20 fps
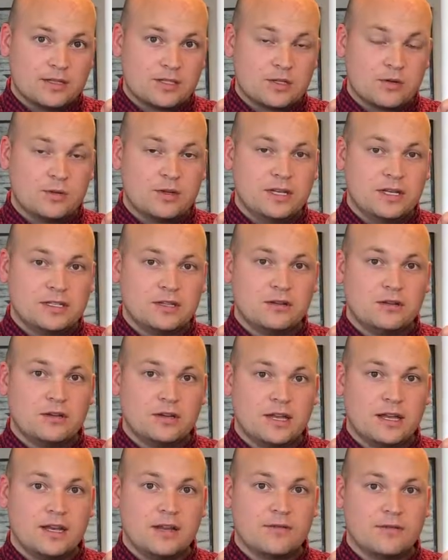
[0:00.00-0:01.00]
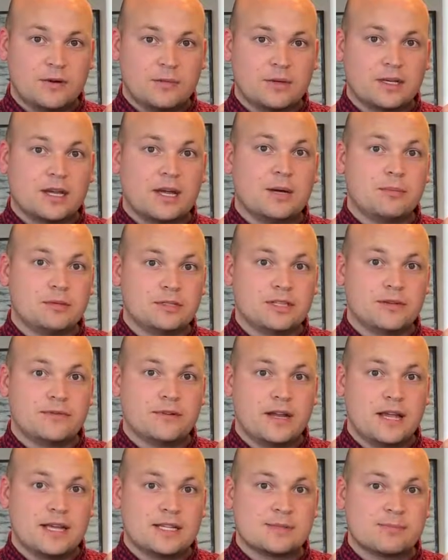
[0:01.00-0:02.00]
So we need to look at it from a couple
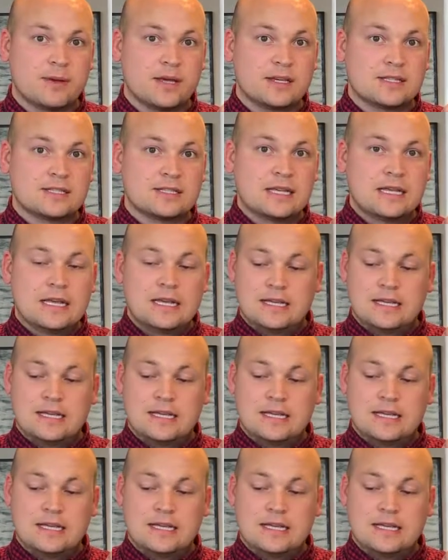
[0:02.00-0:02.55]
different aspects.